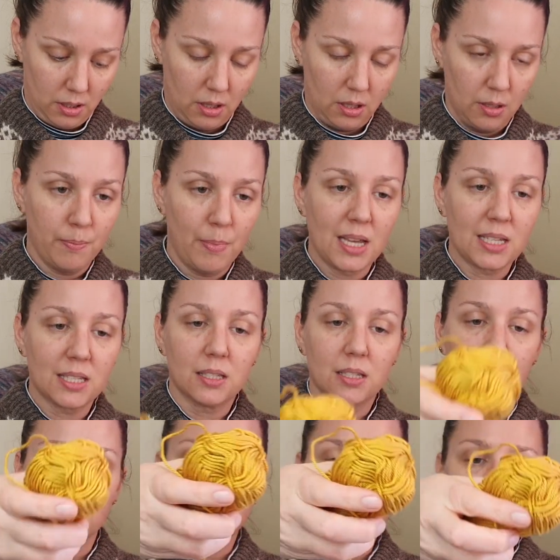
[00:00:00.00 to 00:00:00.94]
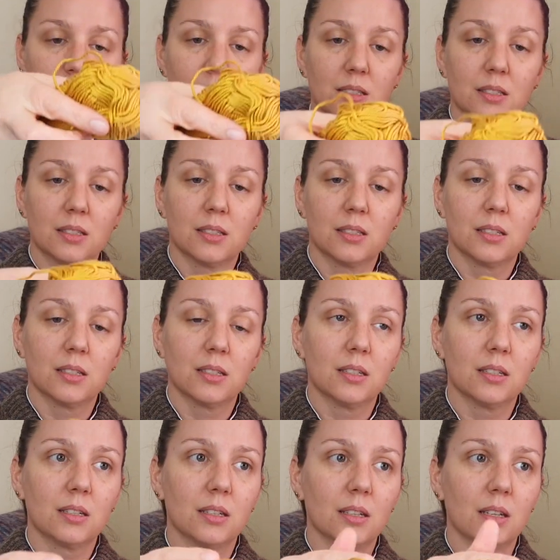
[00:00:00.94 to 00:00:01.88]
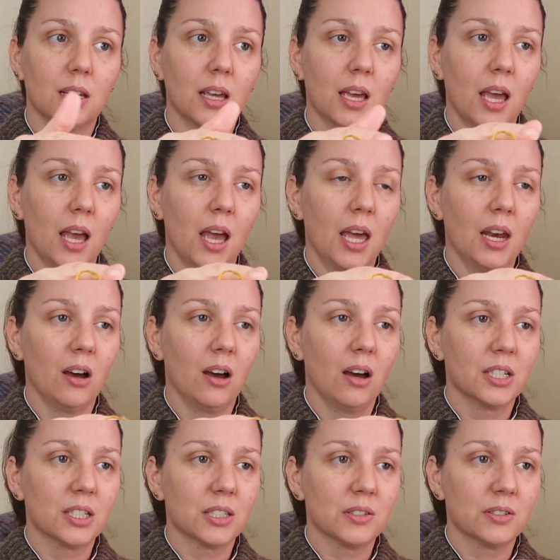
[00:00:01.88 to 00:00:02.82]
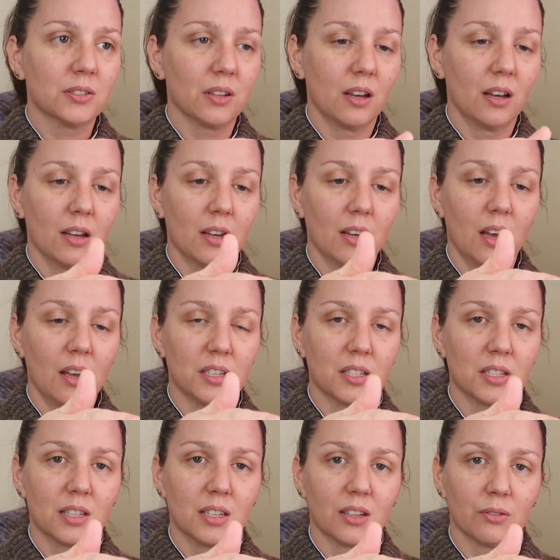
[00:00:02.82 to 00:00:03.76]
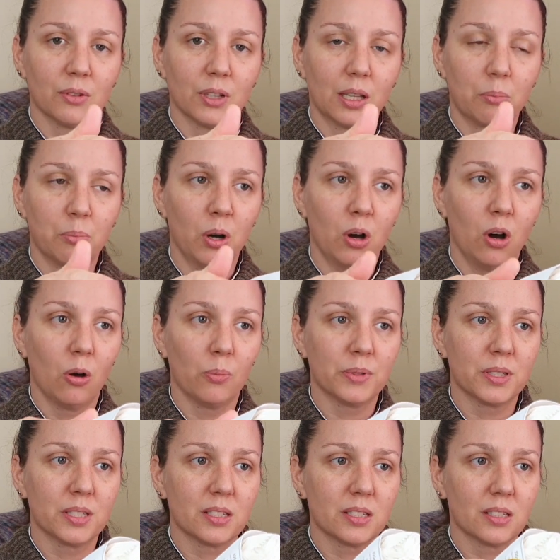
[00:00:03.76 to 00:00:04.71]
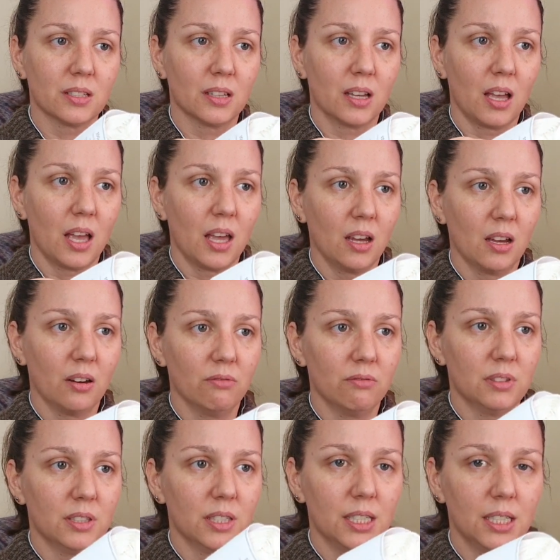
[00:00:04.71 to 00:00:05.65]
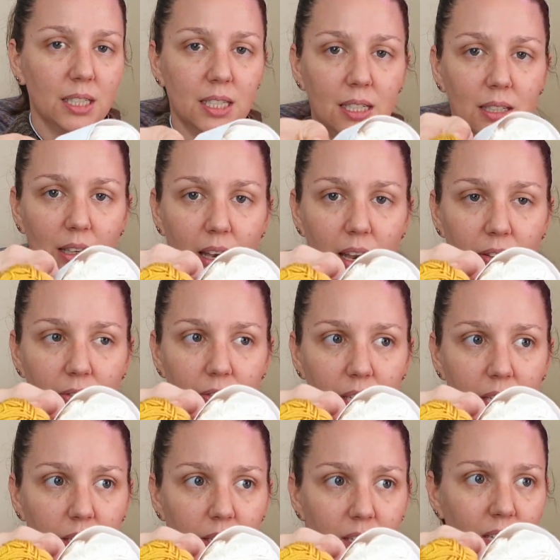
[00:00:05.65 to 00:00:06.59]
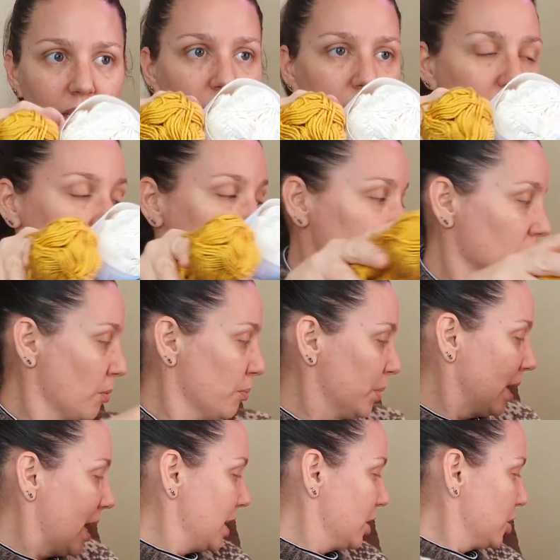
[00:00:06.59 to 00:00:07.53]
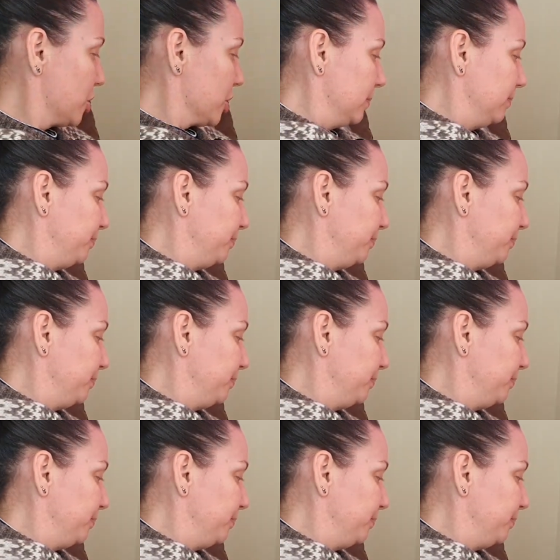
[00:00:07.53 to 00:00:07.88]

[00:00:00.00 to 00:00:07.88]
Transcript: mustard, and I just think it really pops, and I'm really loving this combination.